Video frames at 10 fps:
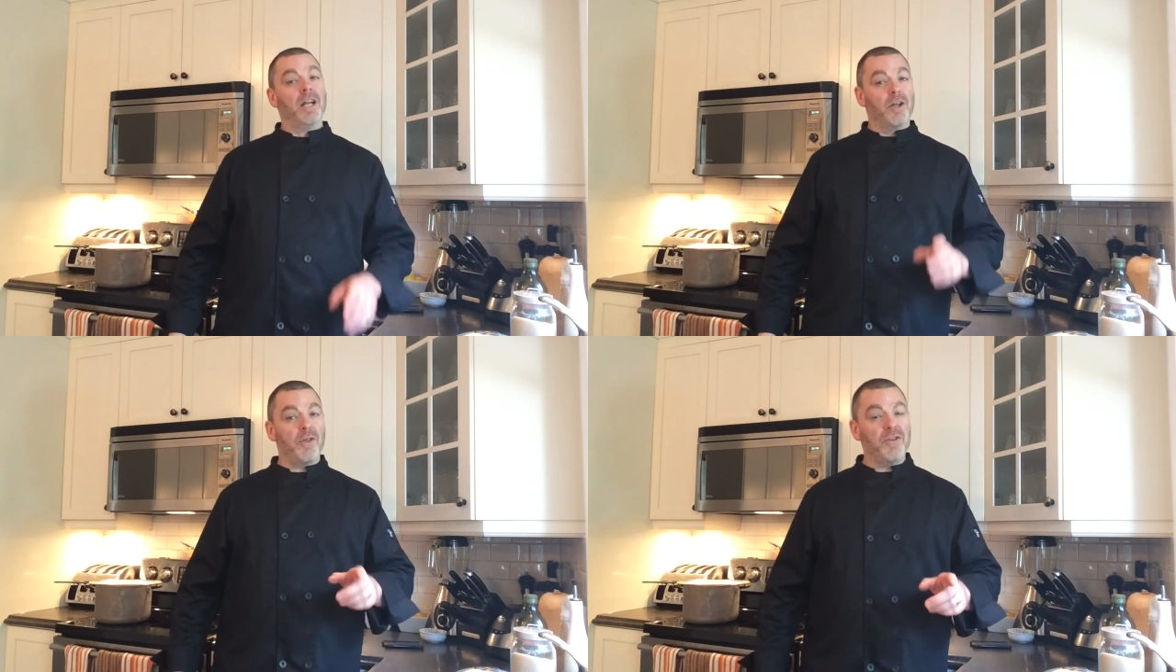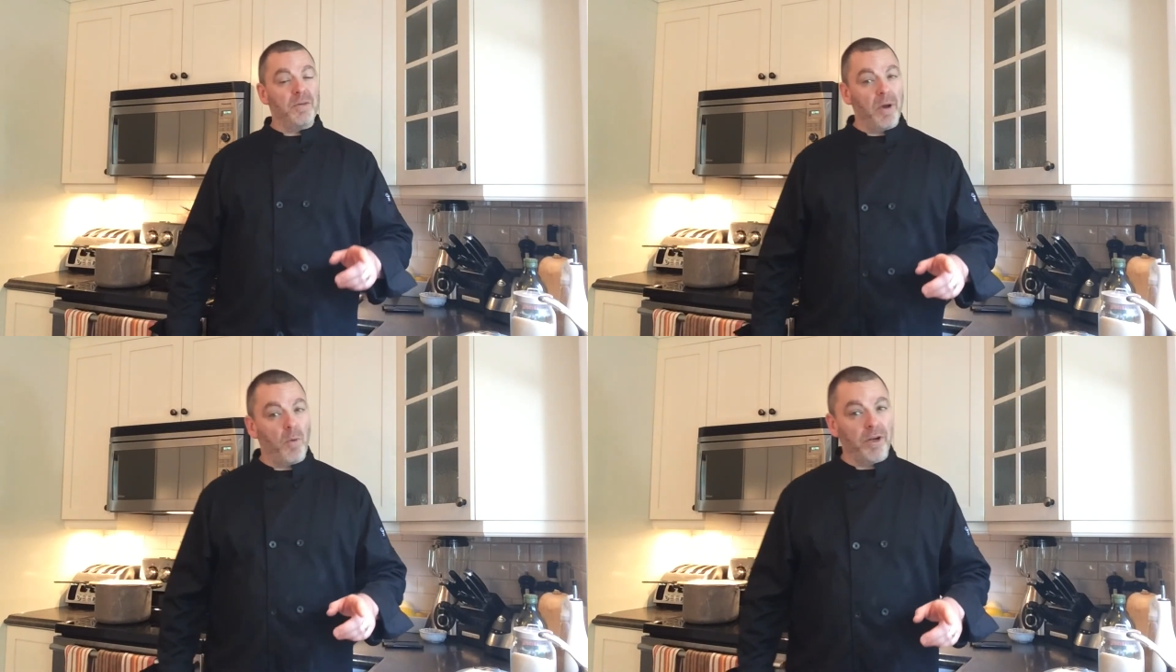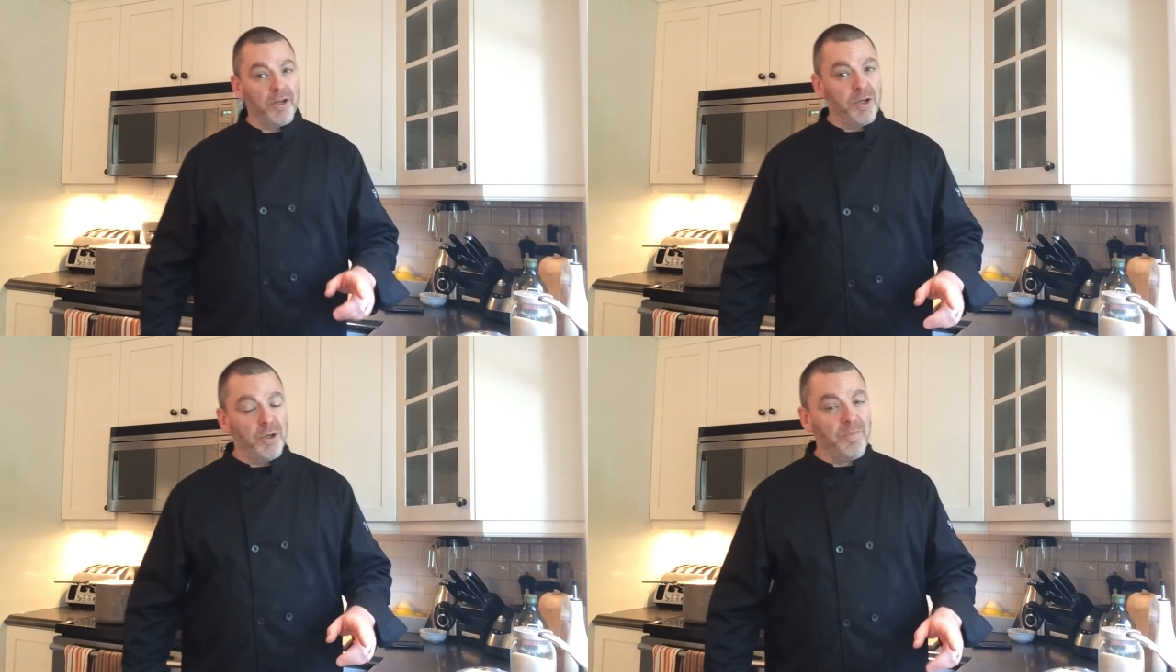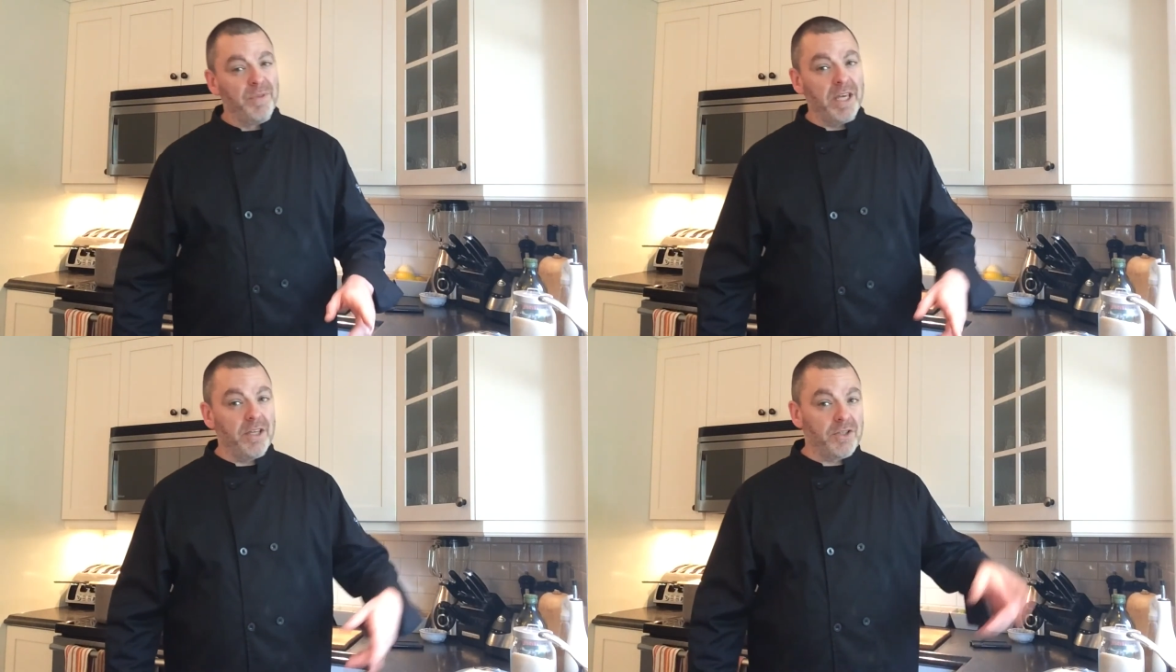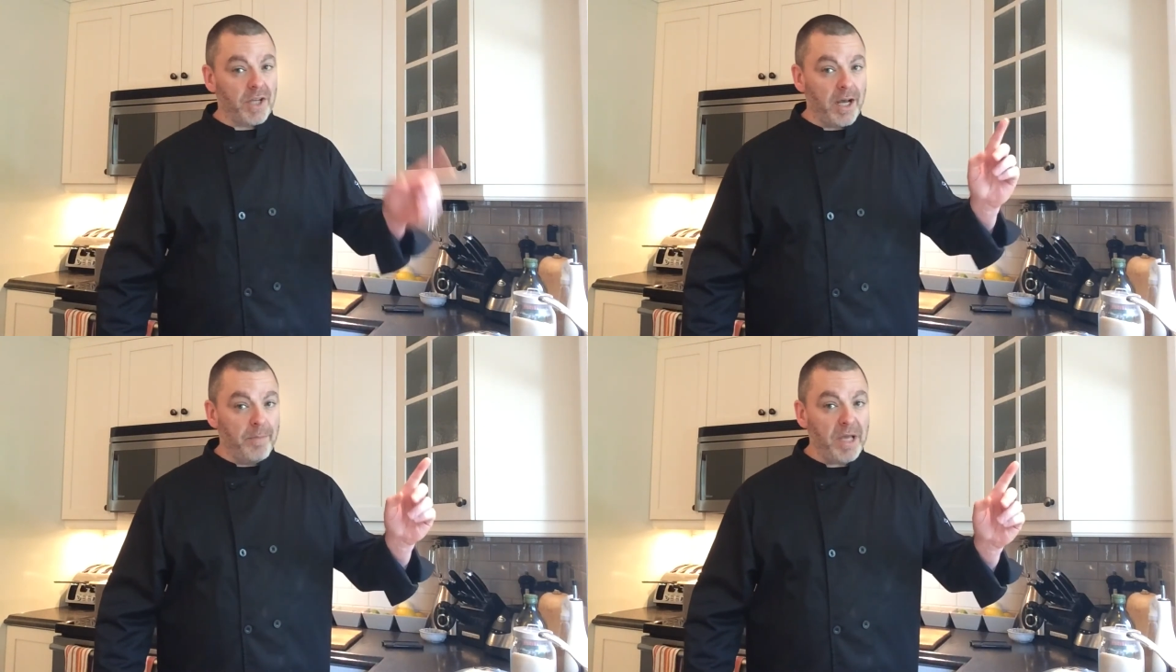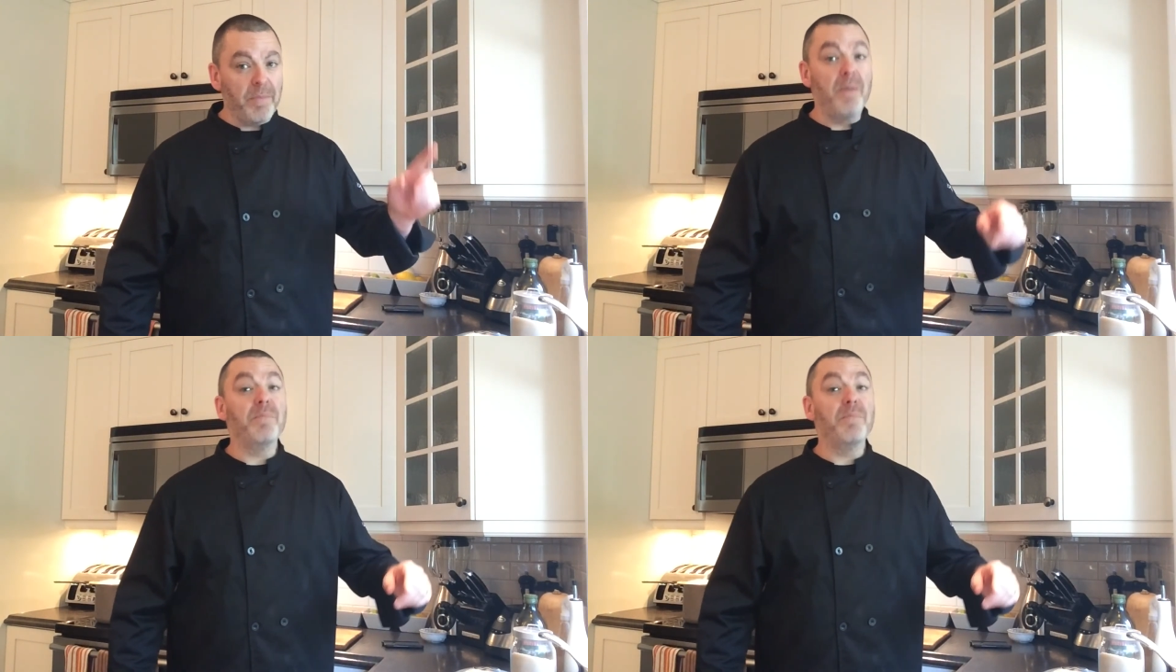Another thing you might want to do is make my